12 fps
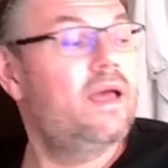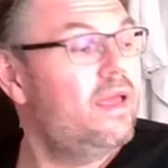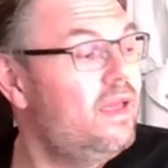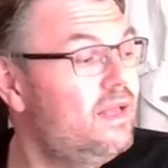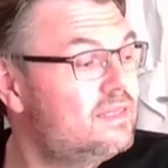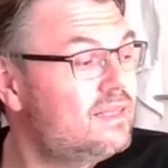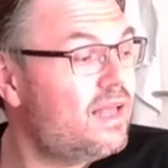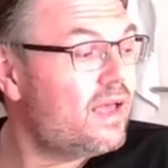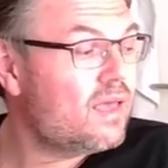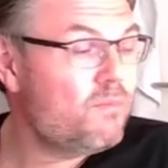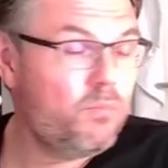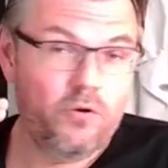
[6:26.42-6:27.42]
It's
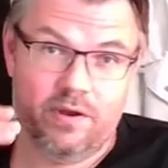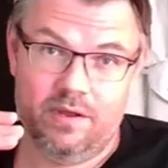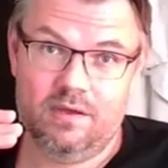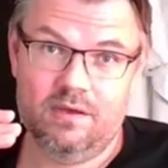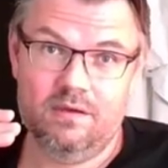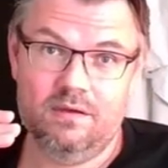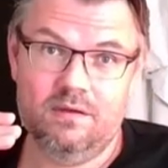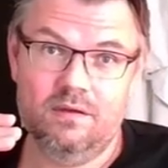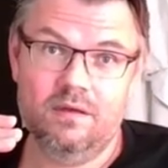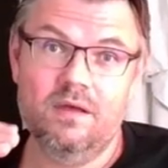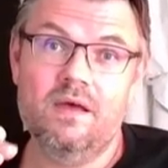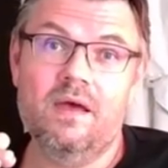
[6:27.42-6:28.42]
like a brick.
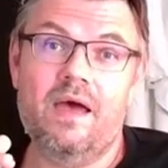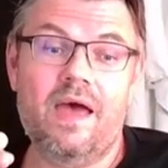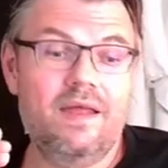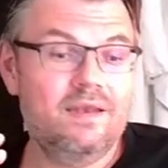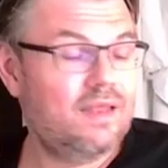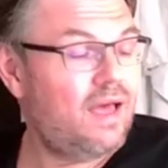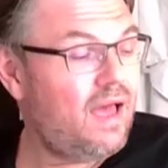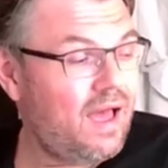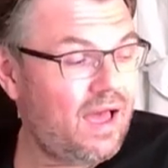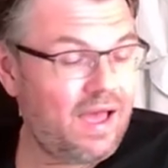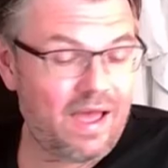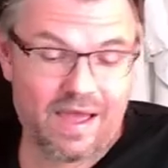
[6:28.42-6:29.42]
And
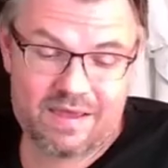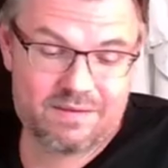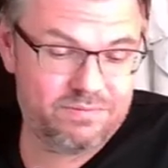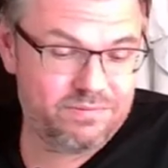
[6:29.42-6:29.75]
I,